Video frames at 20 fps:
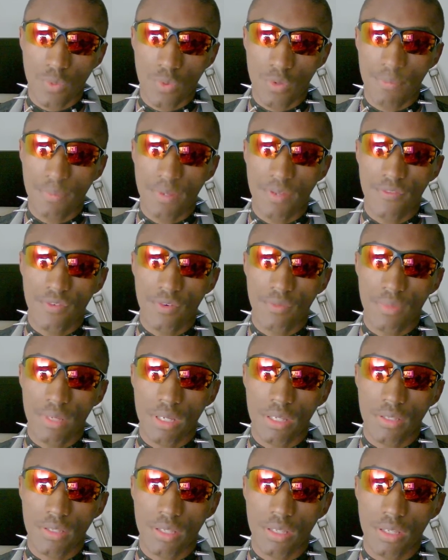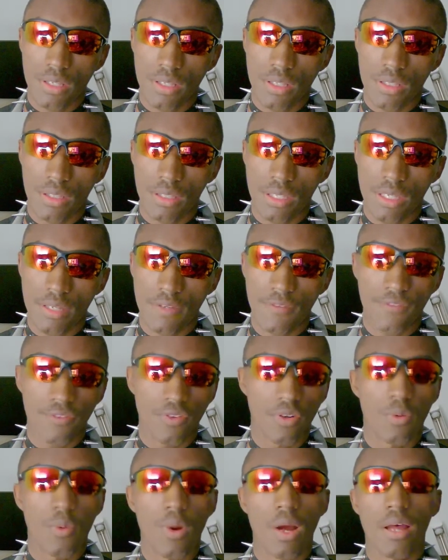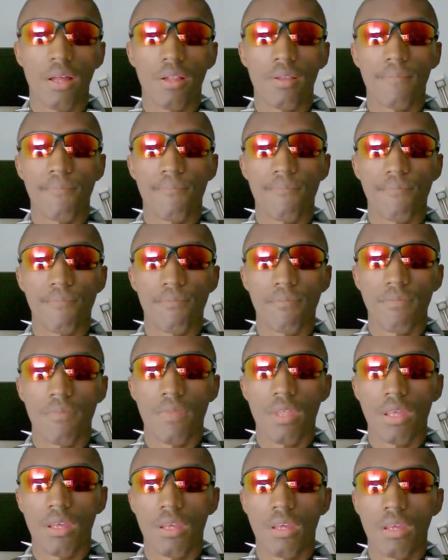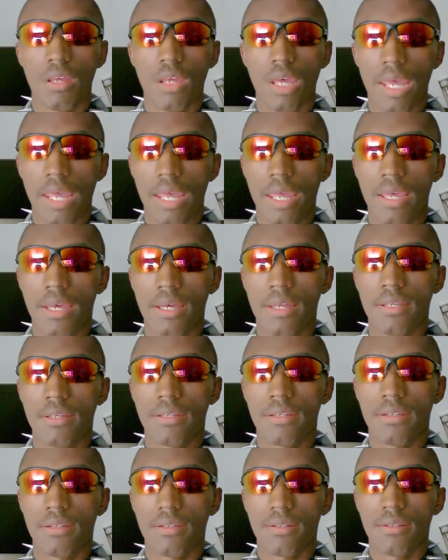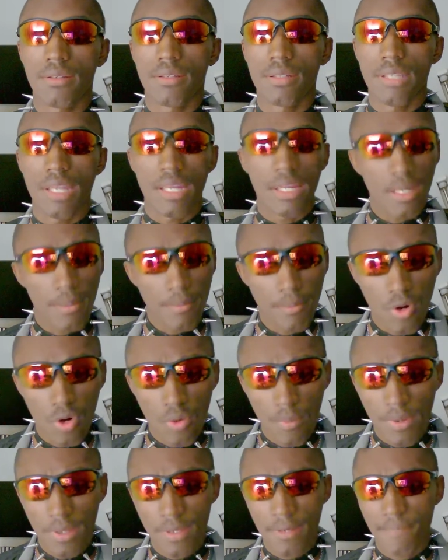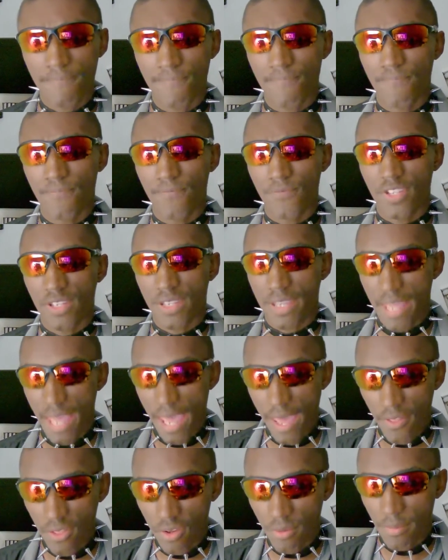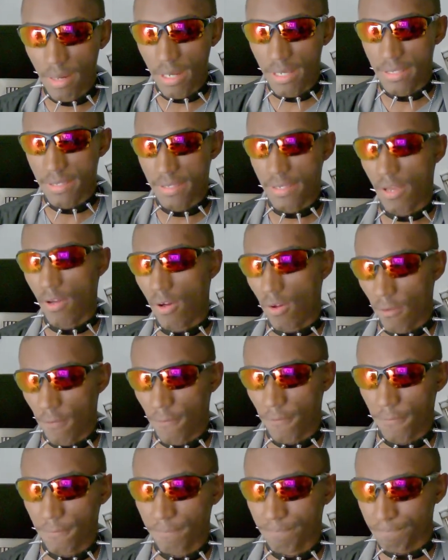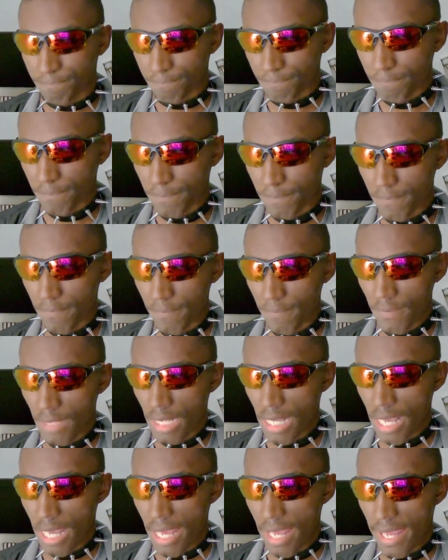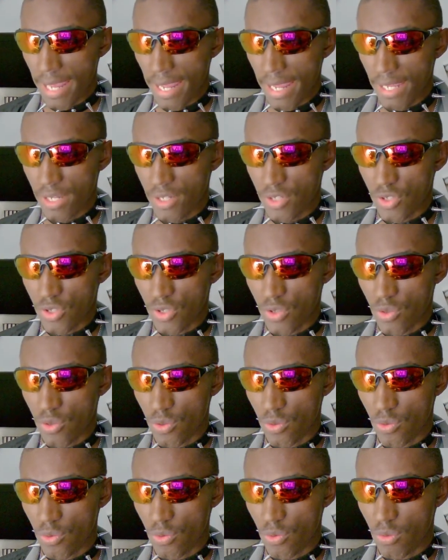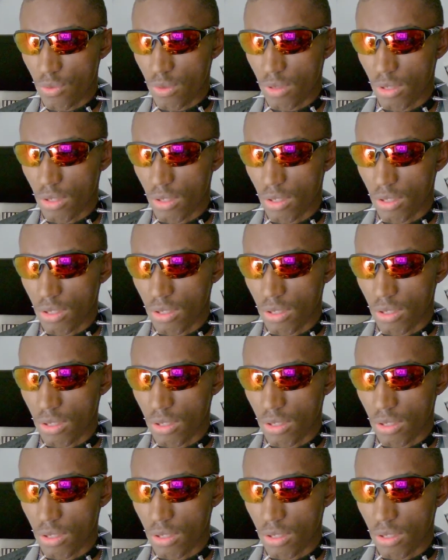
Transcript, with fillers: would be for me to leave for a while and take a moment to gather myself and to